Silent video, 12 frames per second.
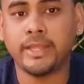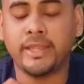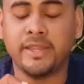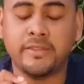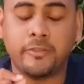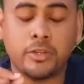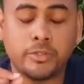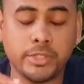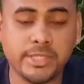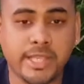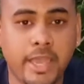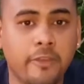in a very
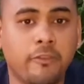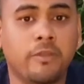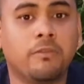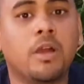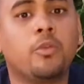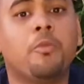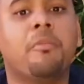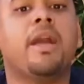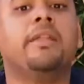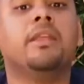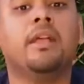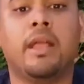safe
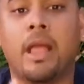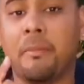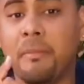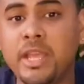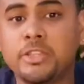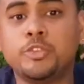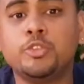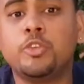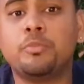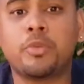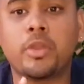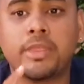environment and make sure
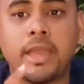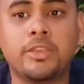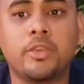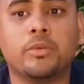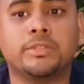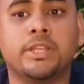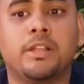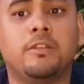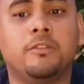to protect yourself.